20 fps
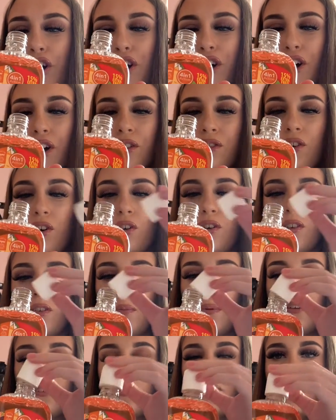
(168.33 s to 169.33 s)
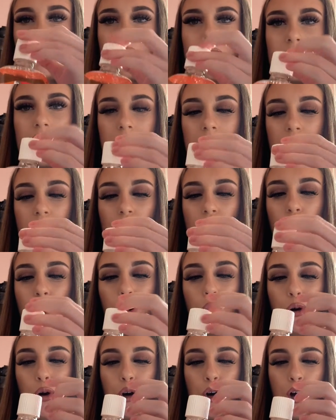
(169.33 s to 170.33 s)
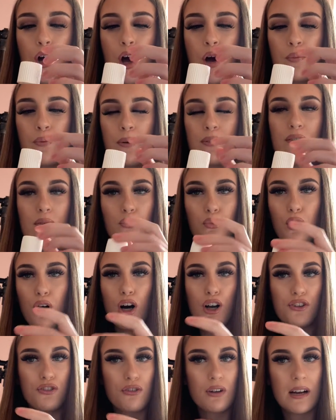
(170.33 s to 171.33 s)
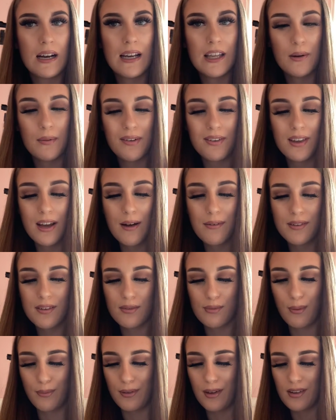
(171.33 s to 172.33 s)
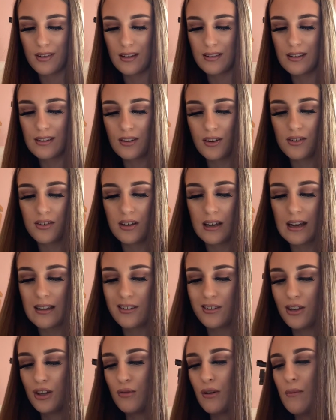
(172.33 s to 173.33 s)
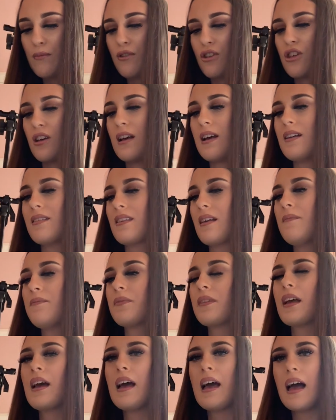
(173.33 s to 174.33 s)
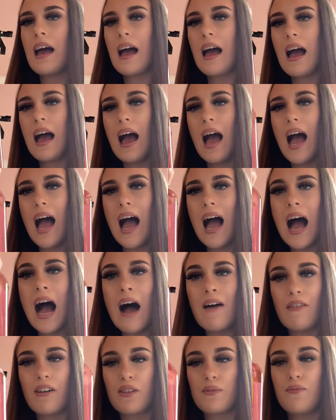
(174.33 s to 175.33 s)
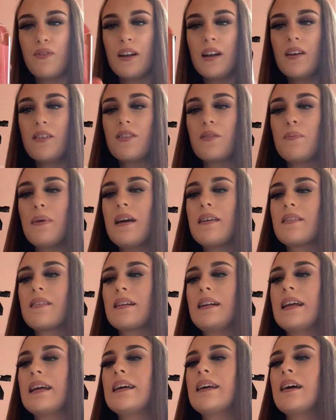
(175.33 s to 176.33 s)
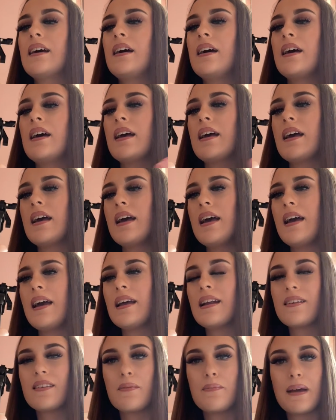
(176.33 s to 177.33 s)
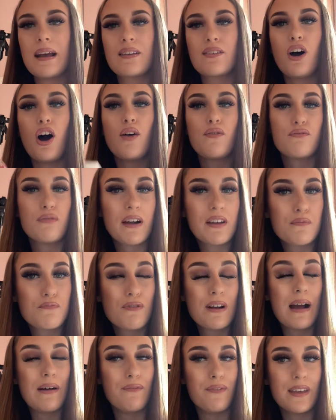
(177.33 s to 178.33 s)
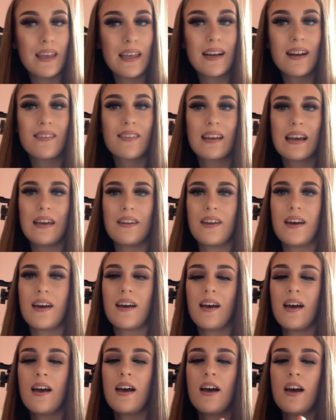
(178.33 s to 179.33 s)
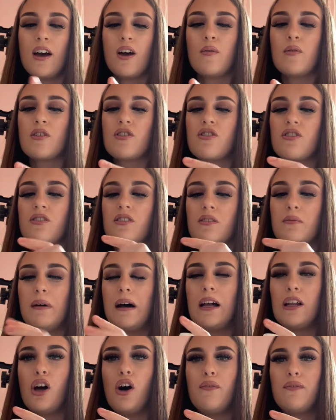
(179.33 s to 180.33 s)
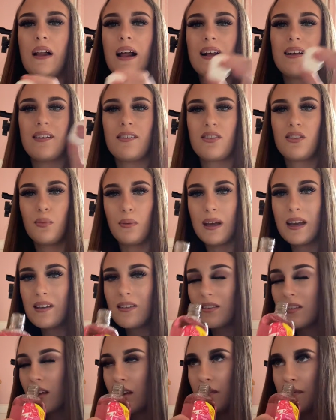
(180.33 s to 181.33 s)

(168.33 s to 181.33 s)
so good. To be able to mix it with some water and clean all my surfaces with this. And I did also get another one which is uh, a raspberry. So basically, it is a mix of raspberry and vanilla together which just smell of like sweets.